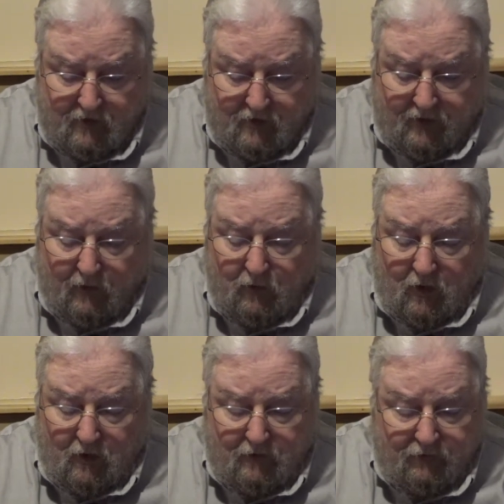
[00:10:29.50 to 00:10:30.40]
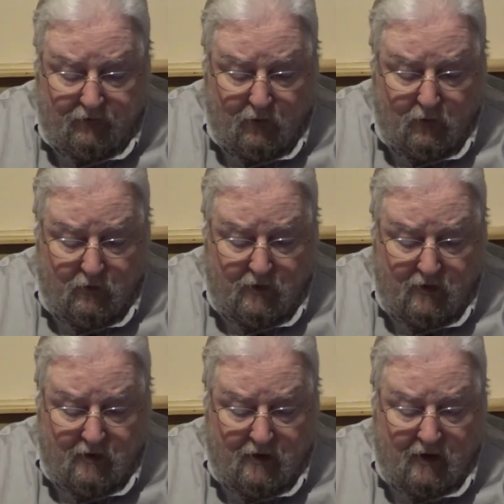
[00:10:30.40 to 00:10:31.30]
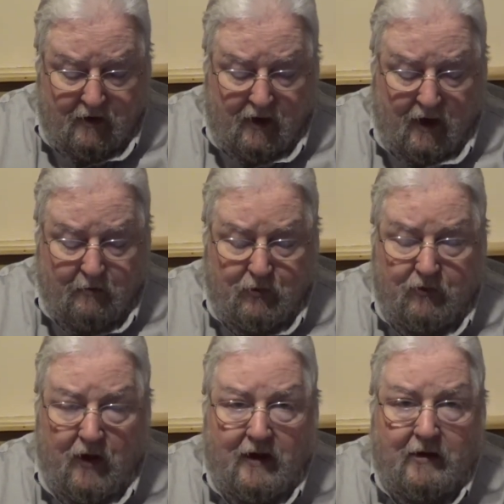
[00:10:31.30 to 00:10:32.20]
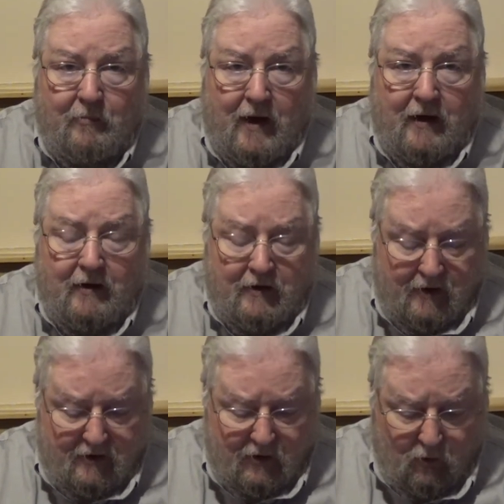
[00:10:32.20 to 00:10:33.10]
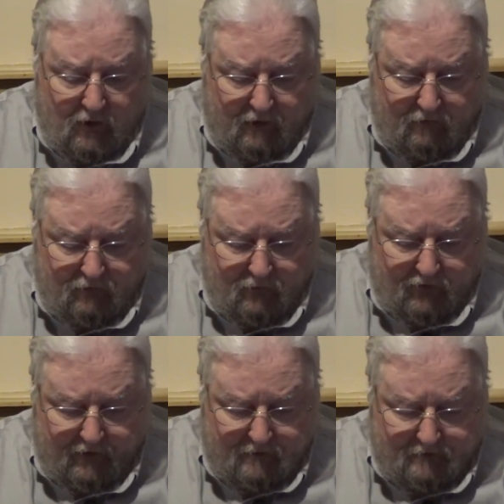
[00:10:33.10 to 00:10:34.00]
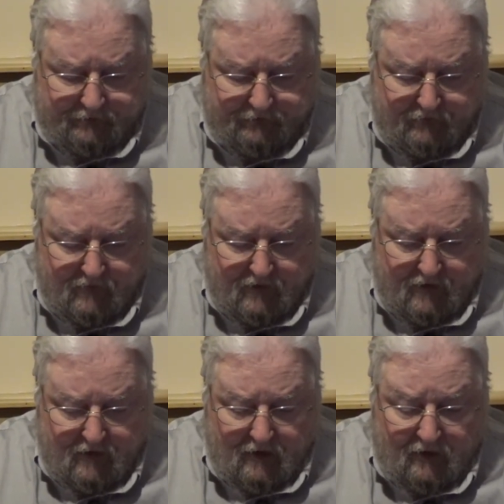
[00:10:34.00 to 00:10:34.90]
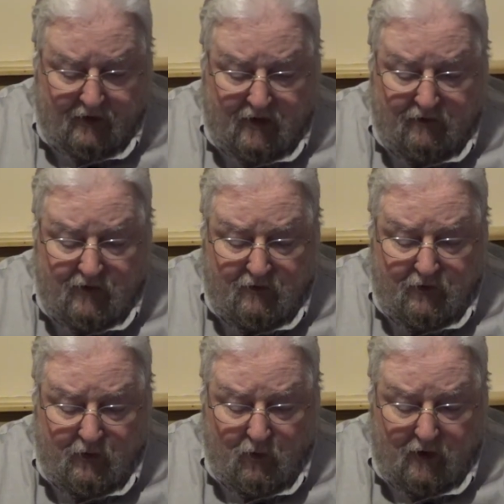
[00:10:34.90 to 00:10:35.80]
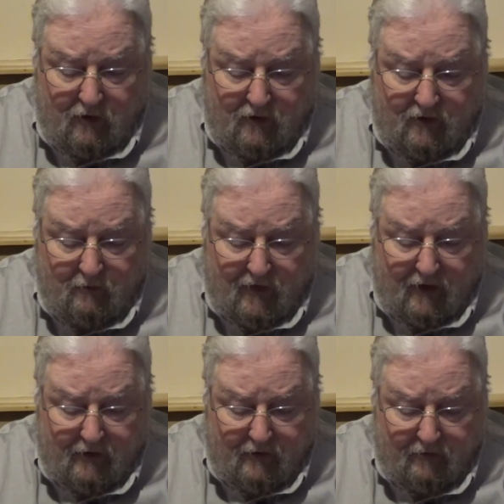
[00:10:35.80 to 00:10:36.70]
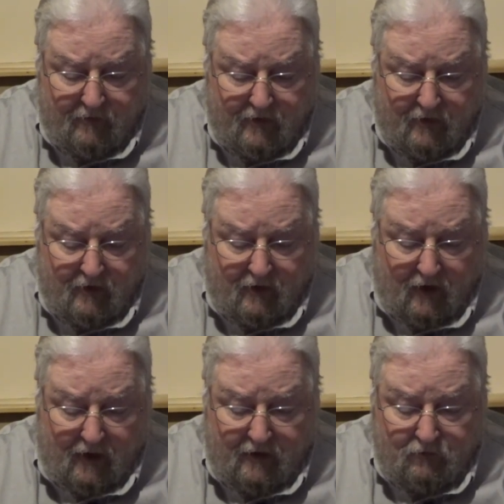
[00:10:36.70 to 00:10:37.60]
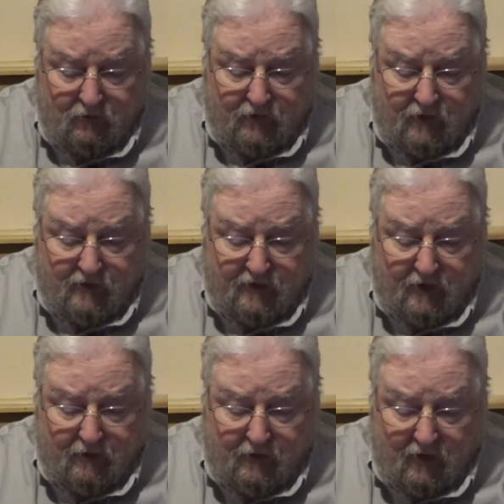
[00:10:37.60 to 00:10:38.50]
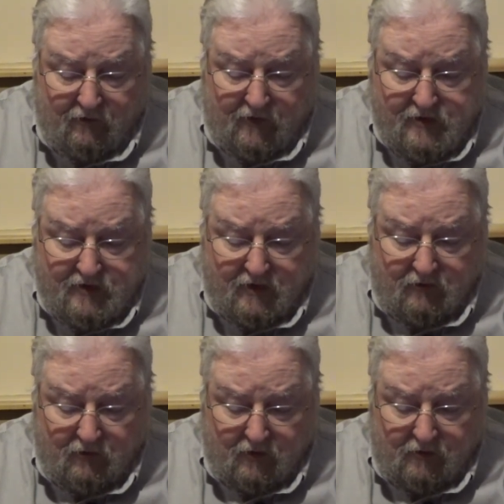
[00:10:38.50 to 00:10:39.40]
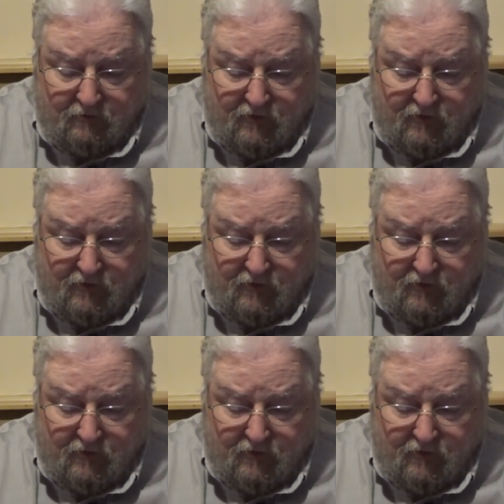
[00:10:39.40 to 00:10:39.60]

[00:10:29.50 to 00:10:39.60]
They were out of food, and God provided manna and quail for them. In the giving of the quail and the manna, God had revealed another covenant secret.